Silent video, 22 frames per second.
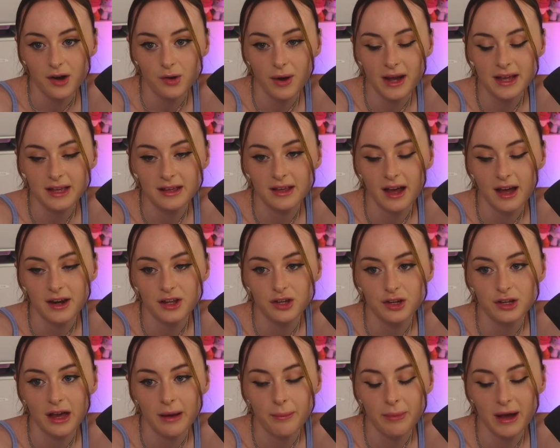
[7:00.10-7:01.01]
do
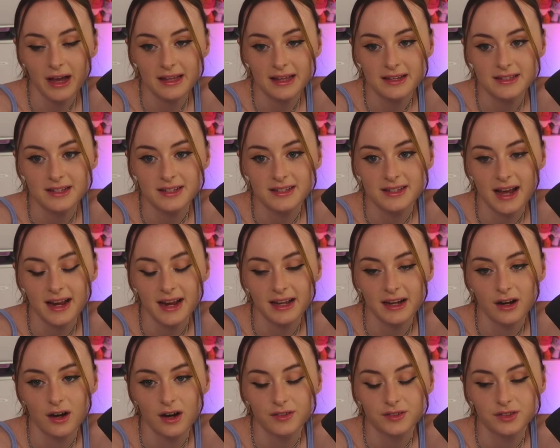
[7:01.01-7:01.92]
you get back into
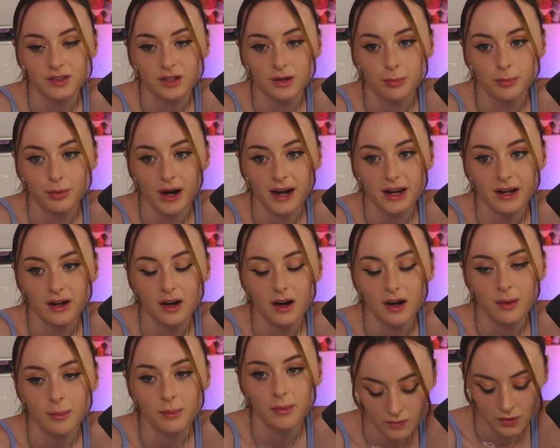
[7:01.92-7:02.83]
dating after a
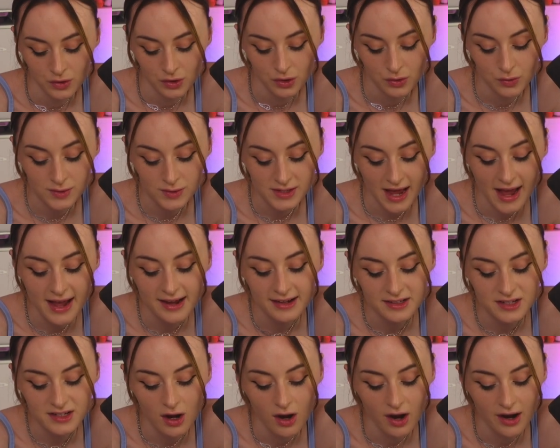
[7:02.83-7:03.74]
breakup? You
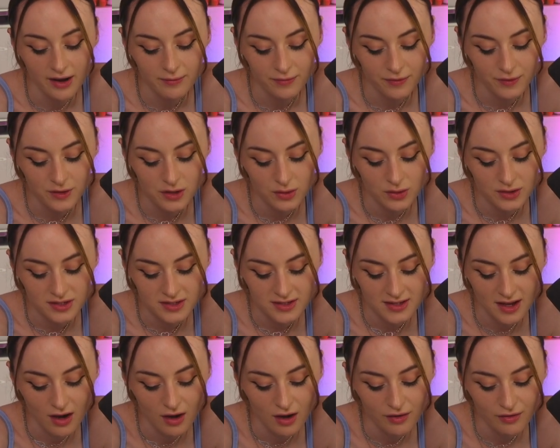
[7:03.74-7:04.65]
take time for
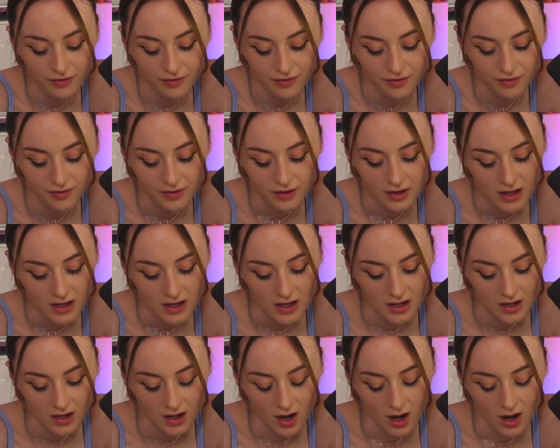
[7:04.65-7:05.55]
yourself
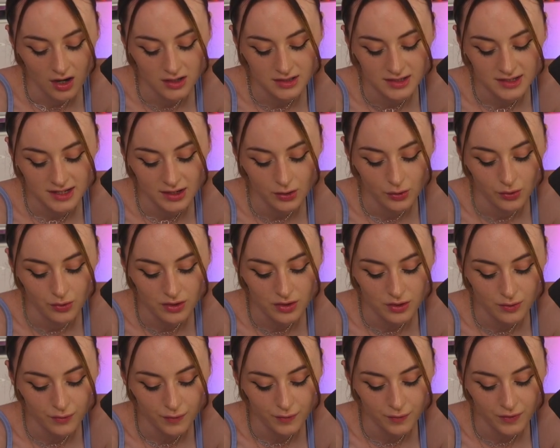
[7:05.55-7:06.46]
until
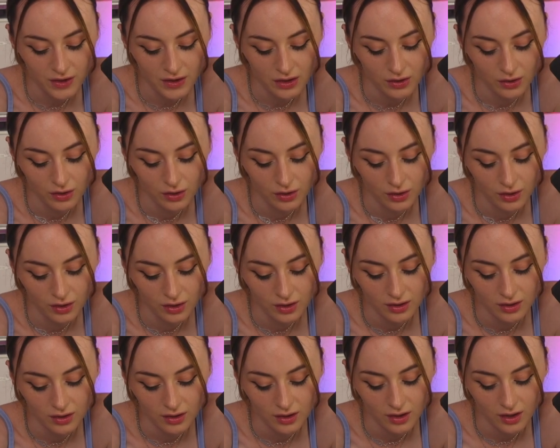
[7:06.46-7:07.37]
you
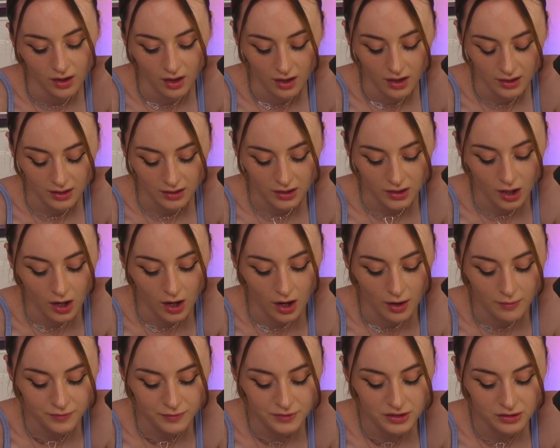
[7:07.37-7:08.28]
feel
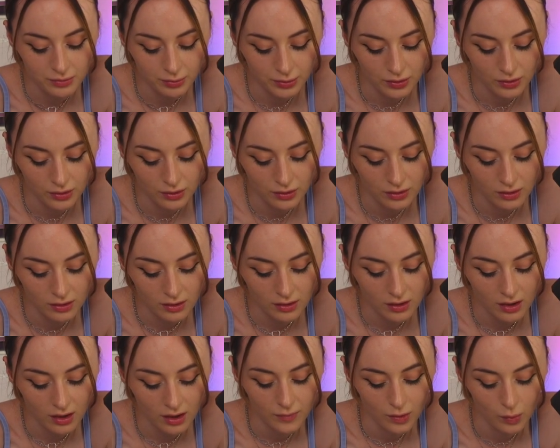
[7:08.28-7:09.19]

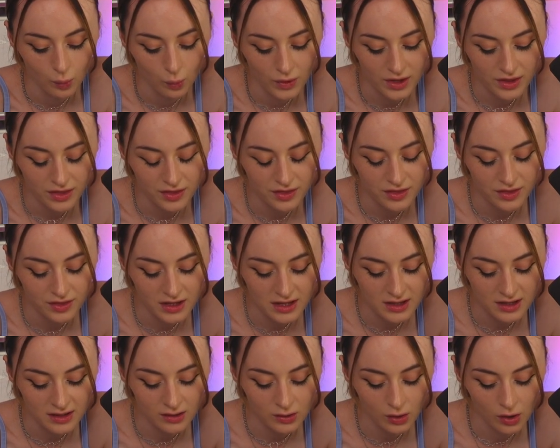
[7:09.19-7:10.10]
comfortable with
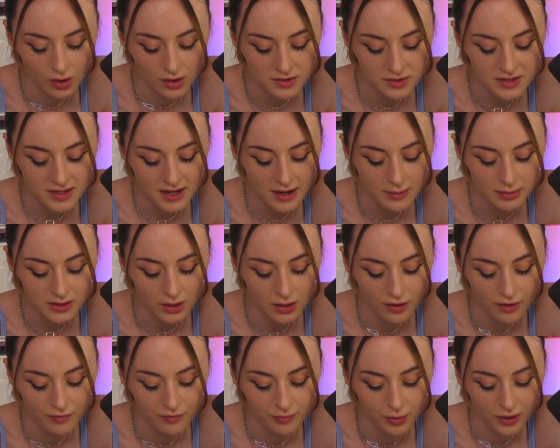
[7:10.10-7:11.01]
the concept
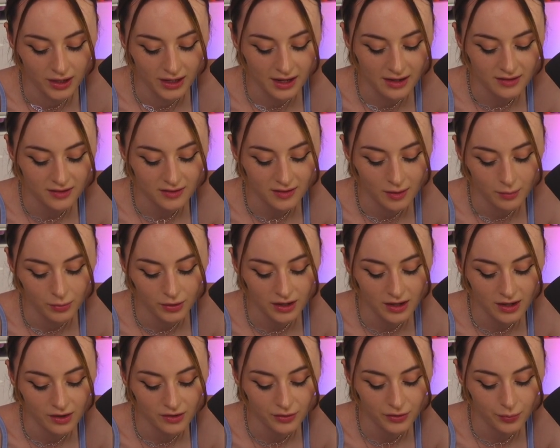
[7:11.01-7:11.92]
of bringing
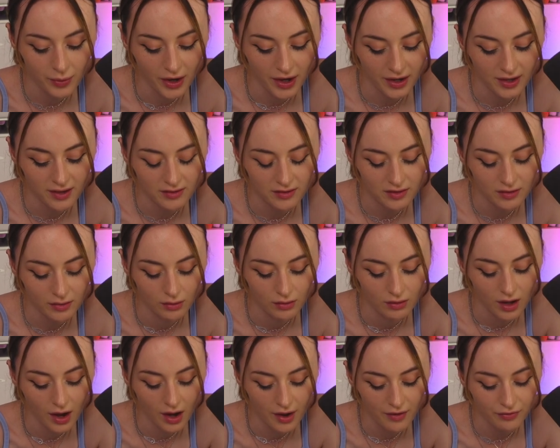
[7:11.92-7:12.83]
somebody else back into your
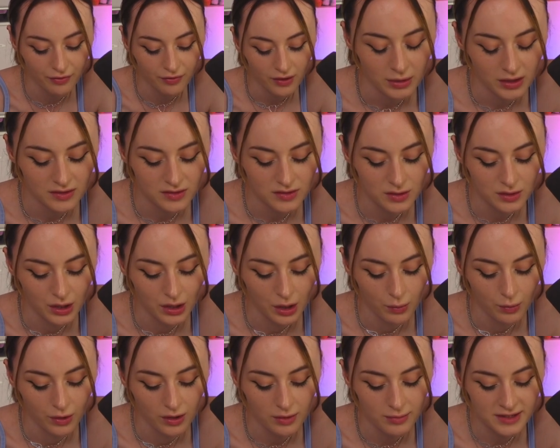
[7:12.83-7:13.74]
life, because you
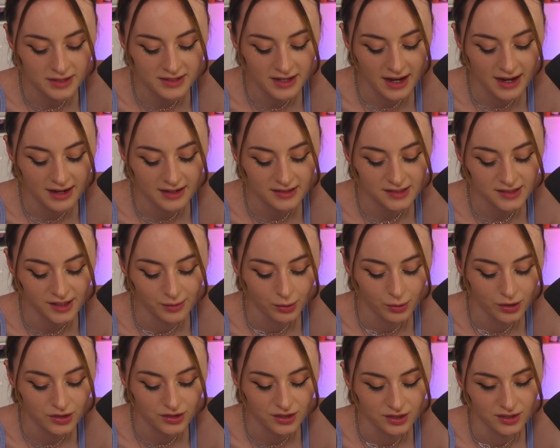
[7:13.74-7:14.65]
don't want to be dating
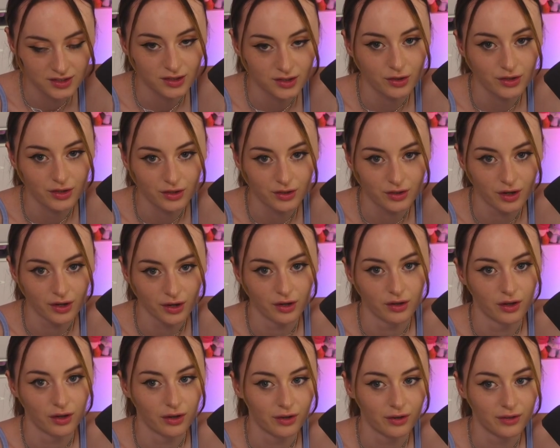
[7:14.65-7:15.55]
someone just so you're not
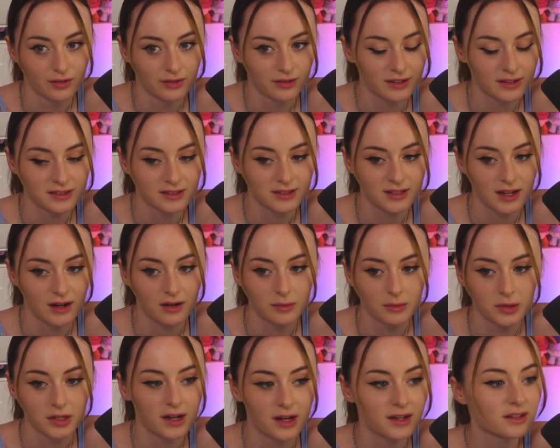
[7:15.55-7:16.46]
alone. That's a
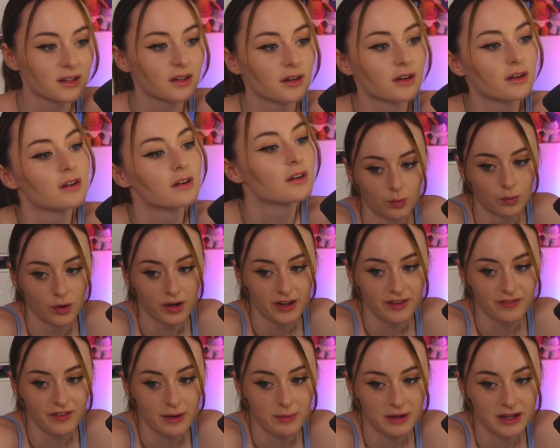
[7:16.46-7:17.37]
terrible idea. What
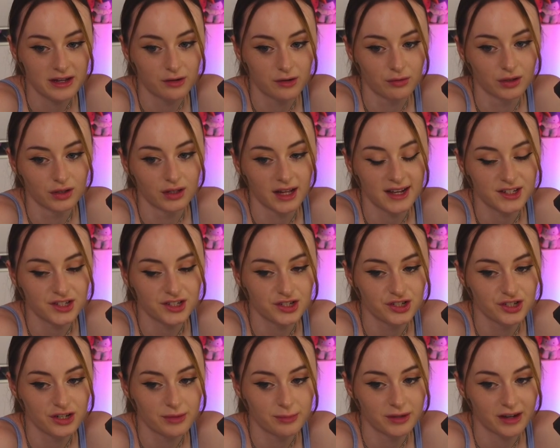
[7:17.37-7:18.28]
if I'm in a
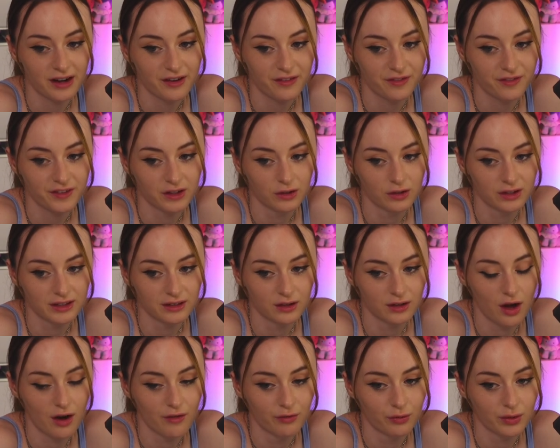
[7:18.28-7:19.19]
relationship but I feel in
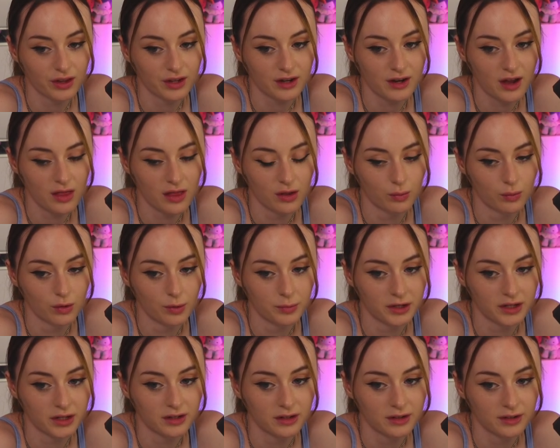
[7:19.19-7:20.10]
love with another
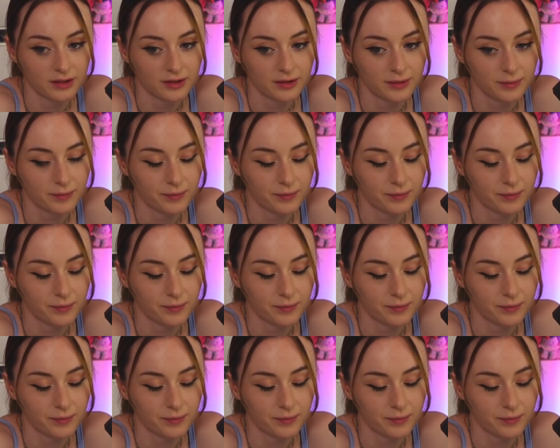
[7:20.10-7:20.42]
woman?